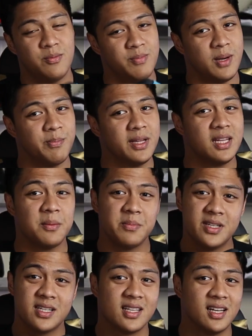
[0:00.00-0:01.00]
bump it up
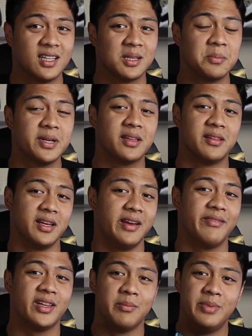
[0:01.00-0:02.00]
just a little bit to
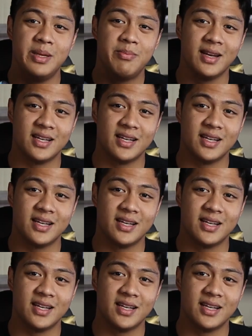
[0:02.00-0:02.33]
give it a B+.